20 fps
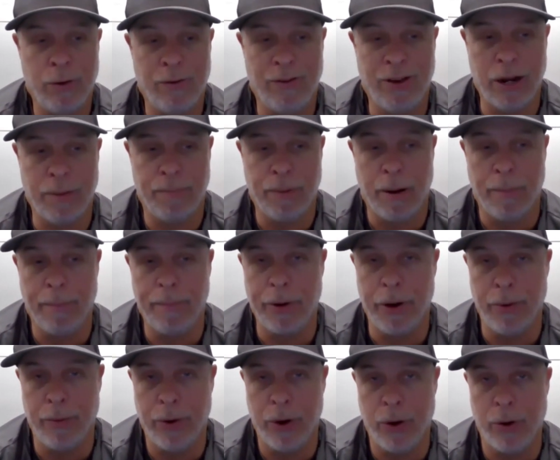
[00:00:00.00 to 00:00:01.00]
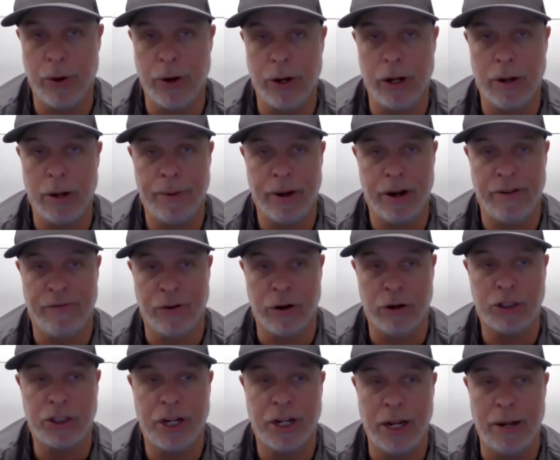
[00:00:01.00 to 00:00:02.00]
We've hit a bump in the road, a little bit of
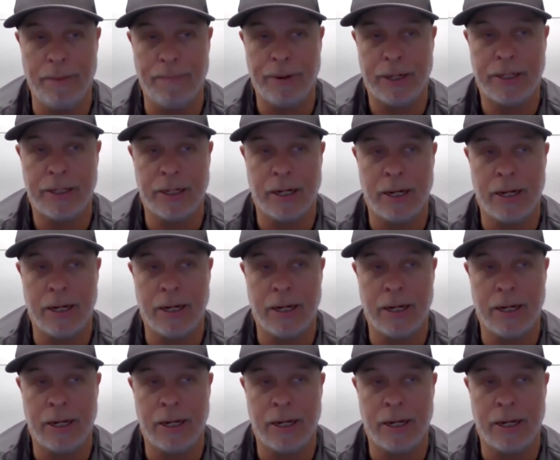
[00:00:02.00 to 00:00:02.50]
adversity, but,